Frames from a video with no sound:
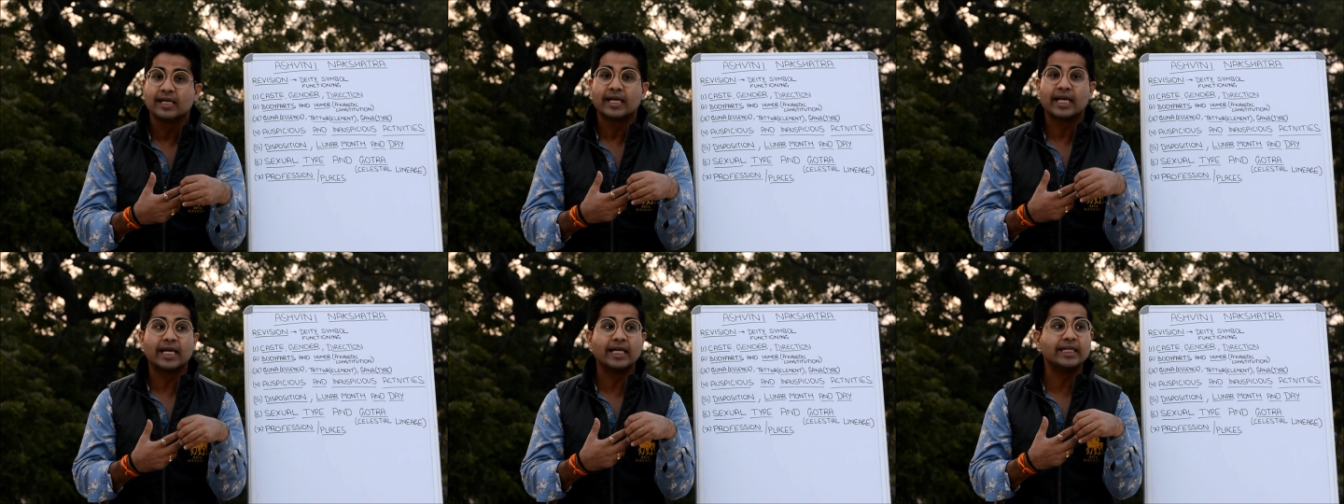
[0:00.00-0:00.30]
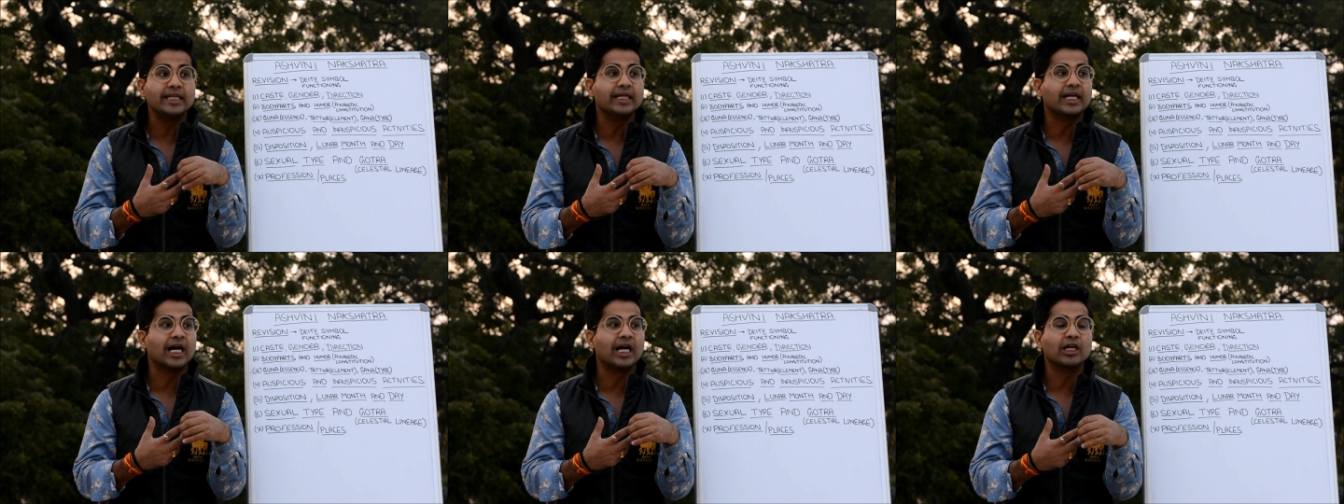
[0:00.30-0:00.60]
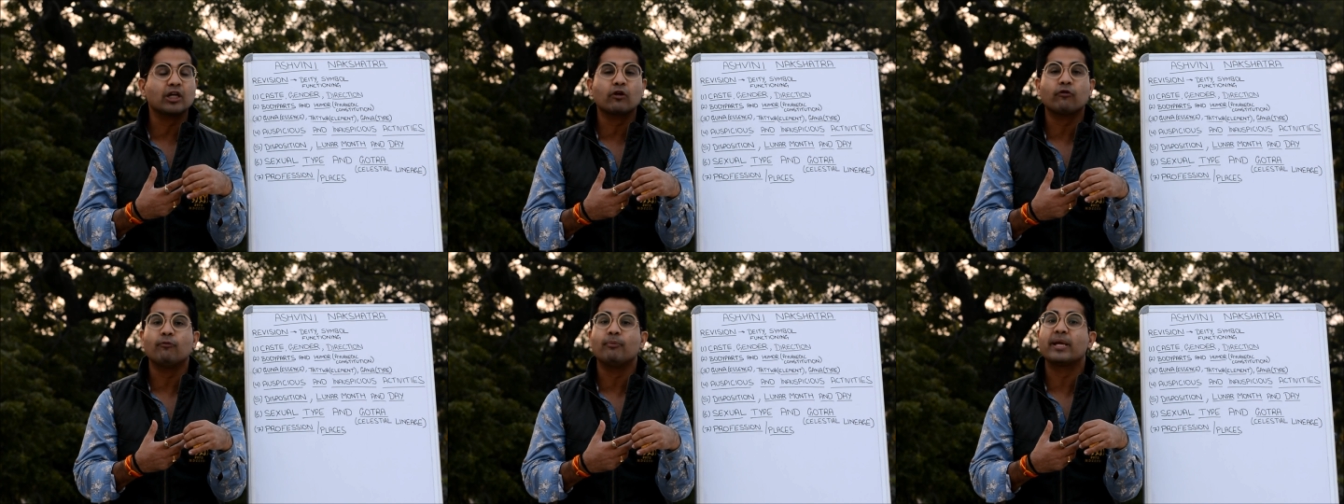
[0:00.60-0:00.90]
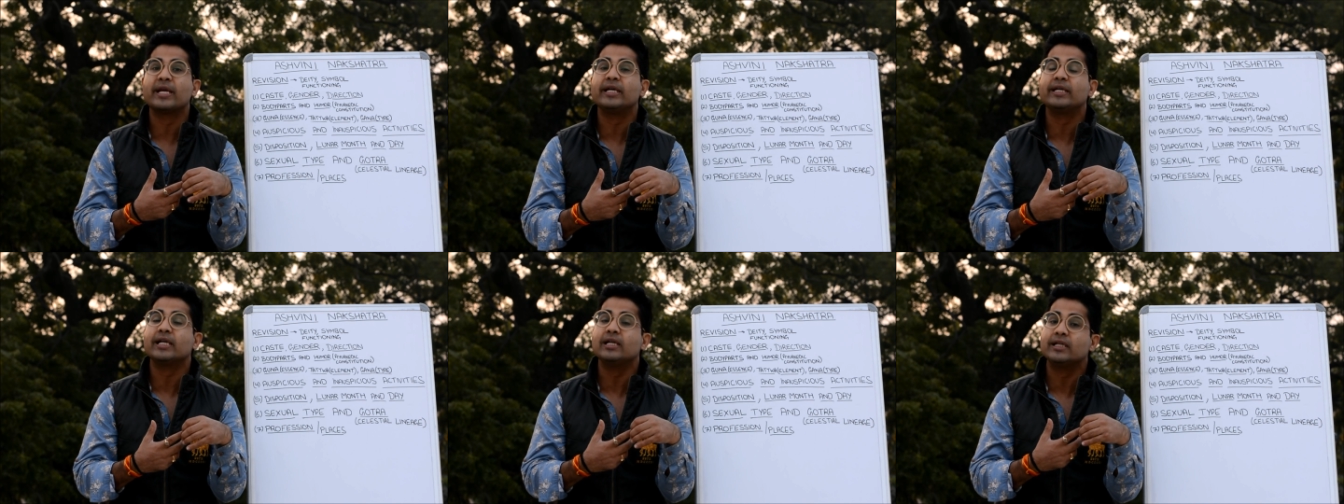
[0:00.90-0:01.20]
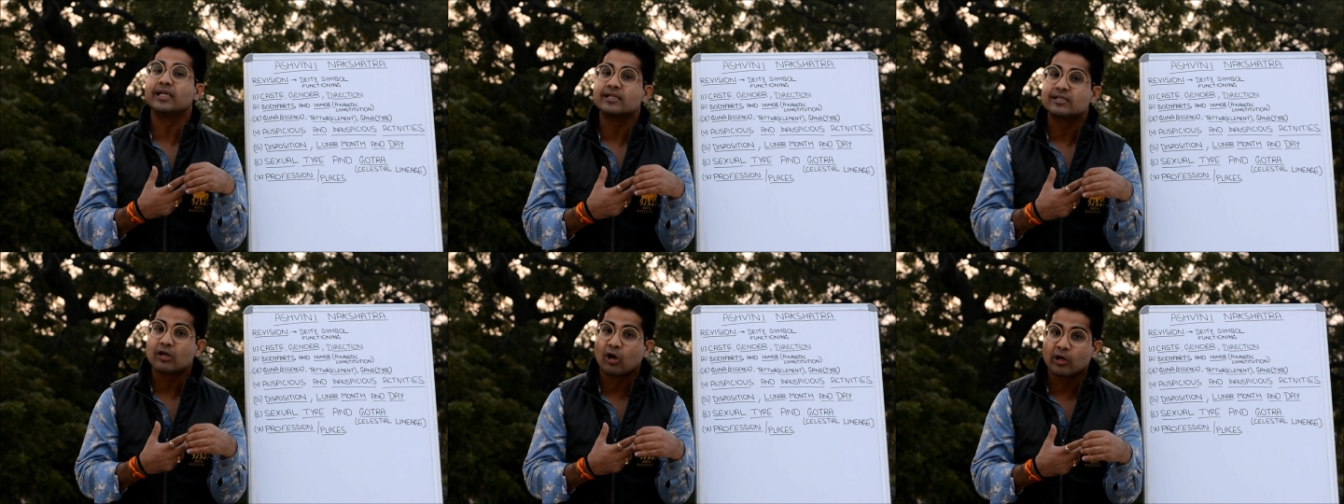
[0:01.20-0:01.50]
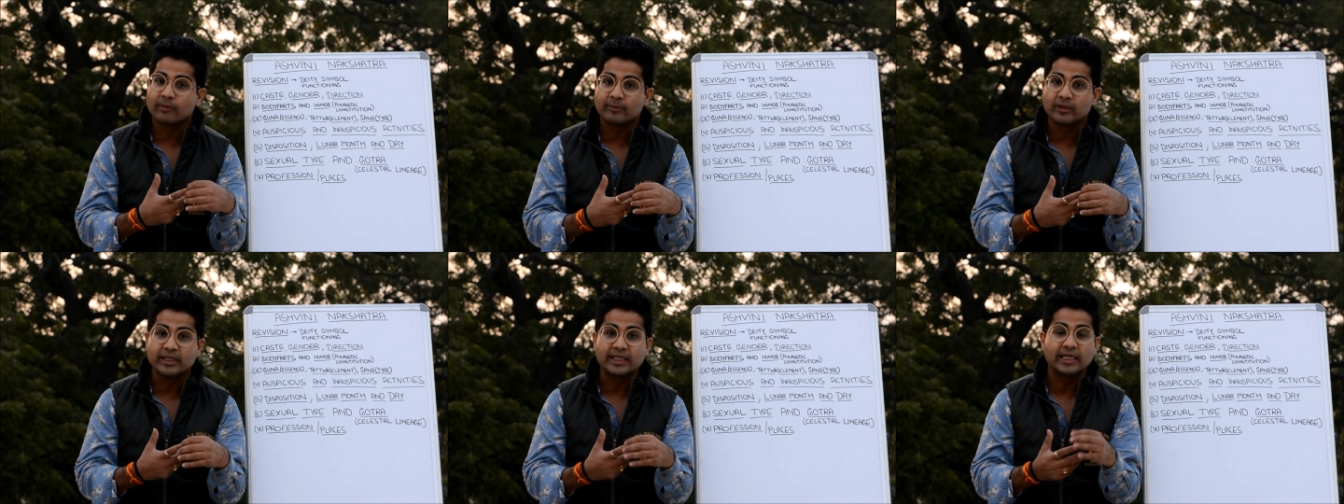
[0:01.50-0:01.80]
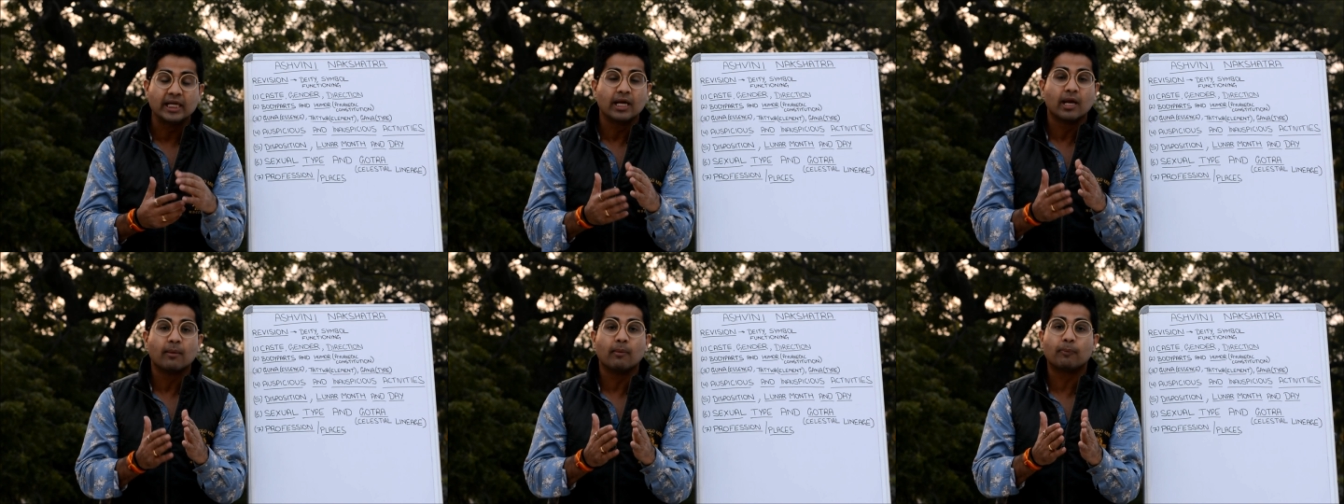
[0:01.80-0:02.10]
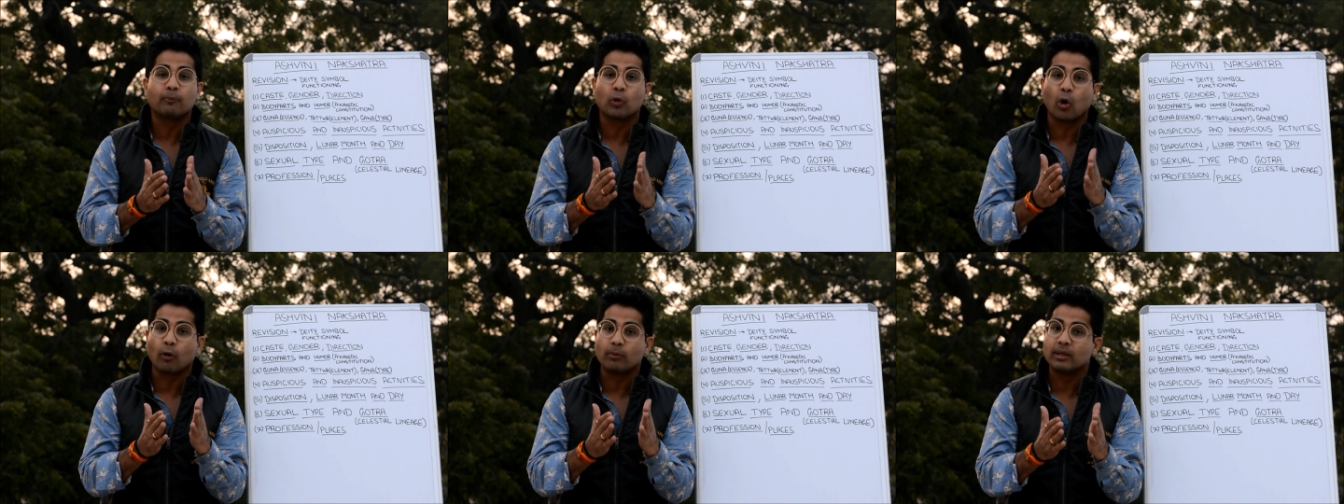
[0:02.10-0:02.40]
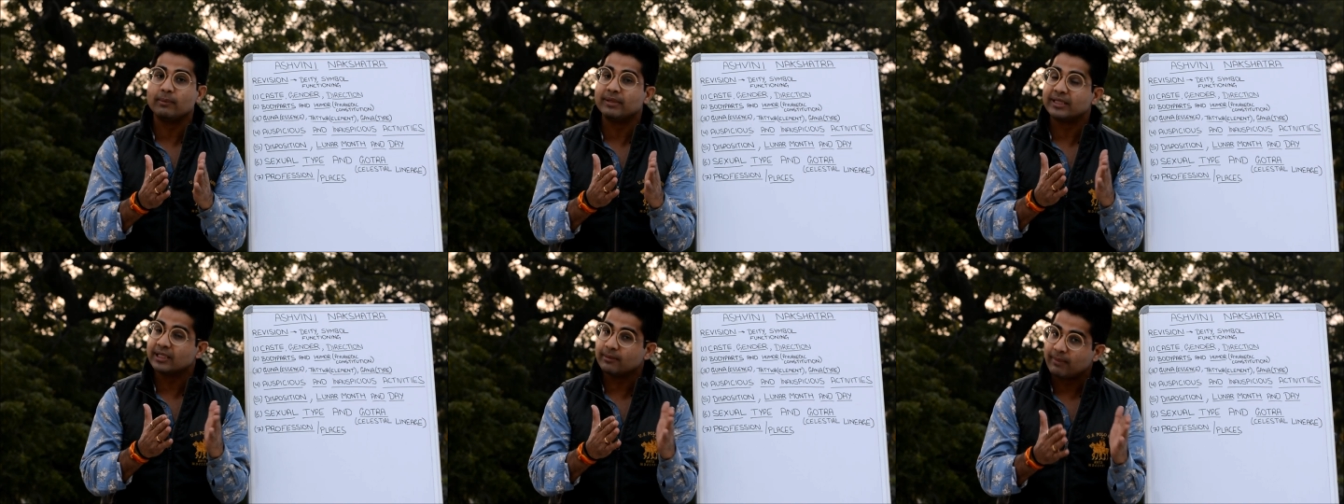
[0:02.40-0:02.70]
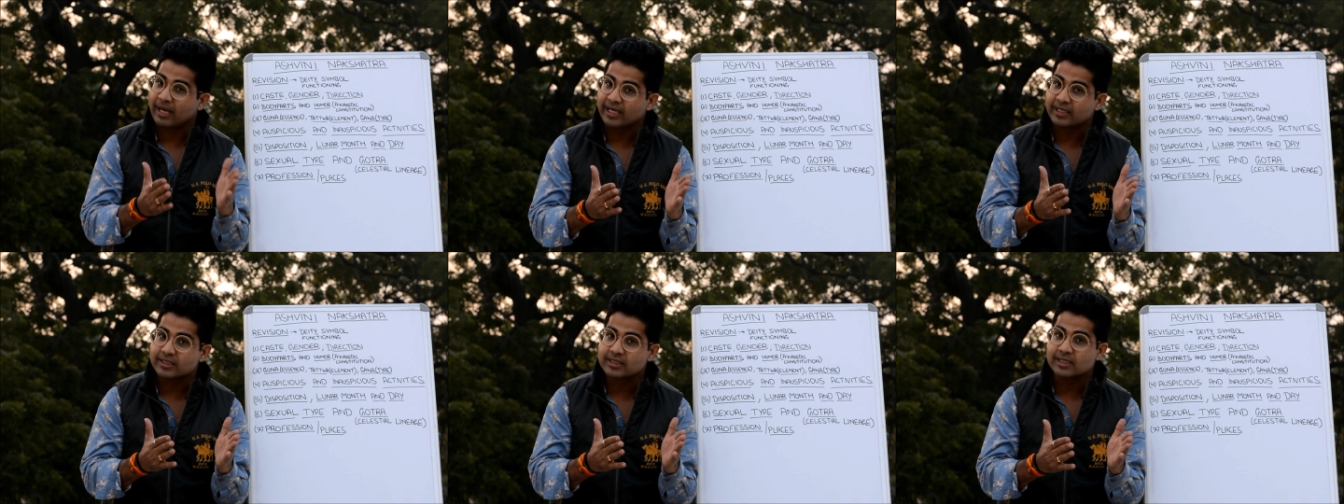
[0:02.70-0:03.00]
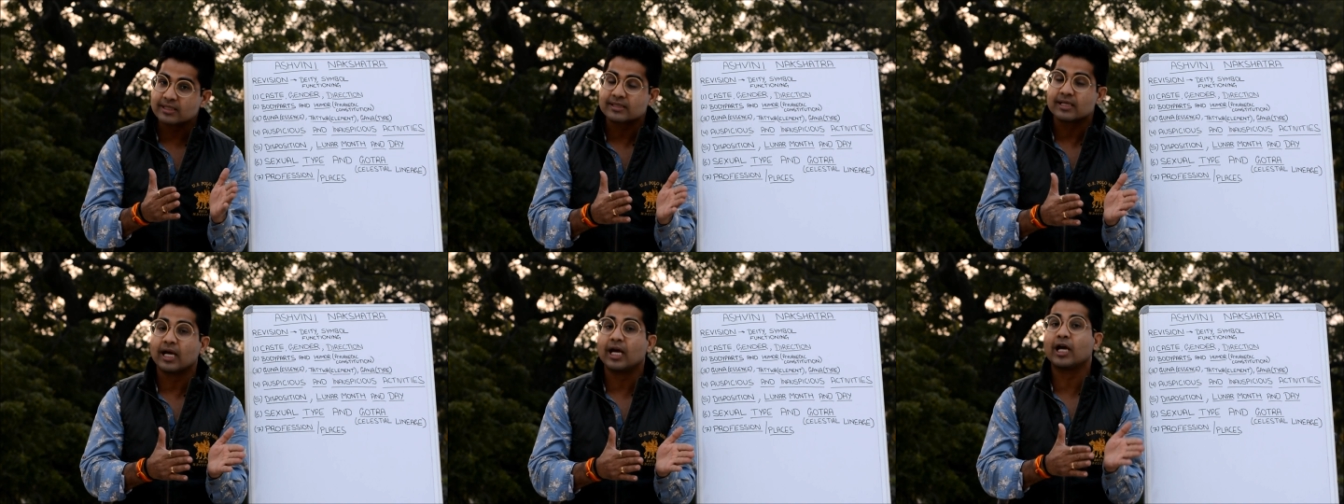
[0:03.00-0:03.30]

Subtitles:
any kind of marital disharmony, problem in the marriages.